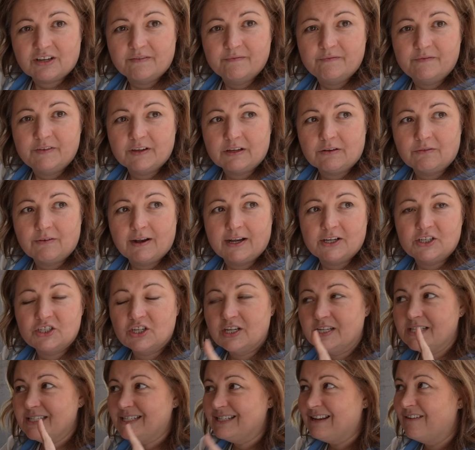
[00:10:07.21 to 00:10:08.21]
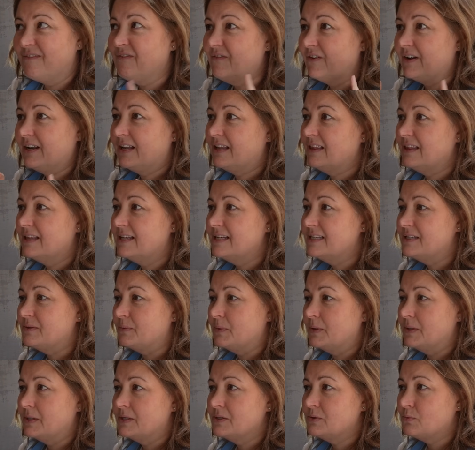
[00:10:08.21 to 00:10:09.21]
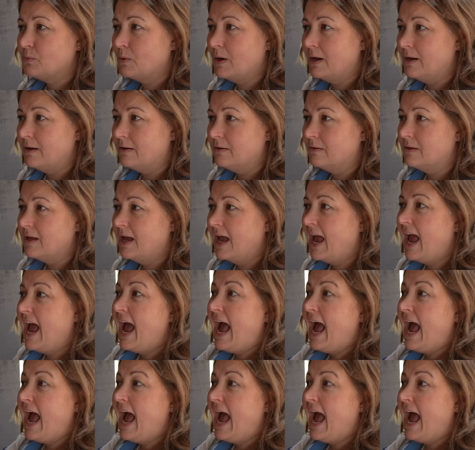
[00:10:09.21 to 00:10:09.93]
configuration is different in this one as well.